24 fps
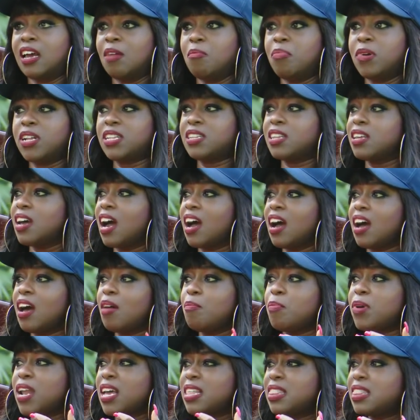But
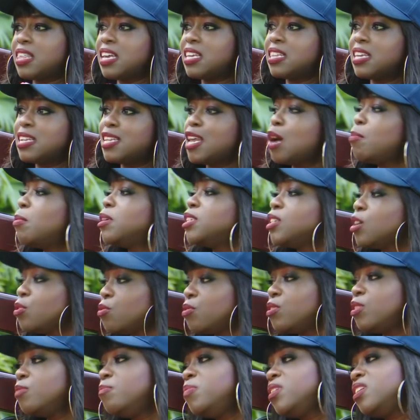I think the damage had
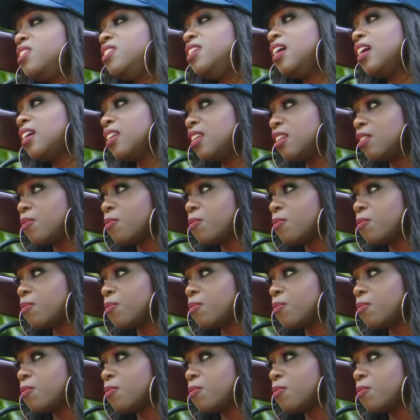already been done.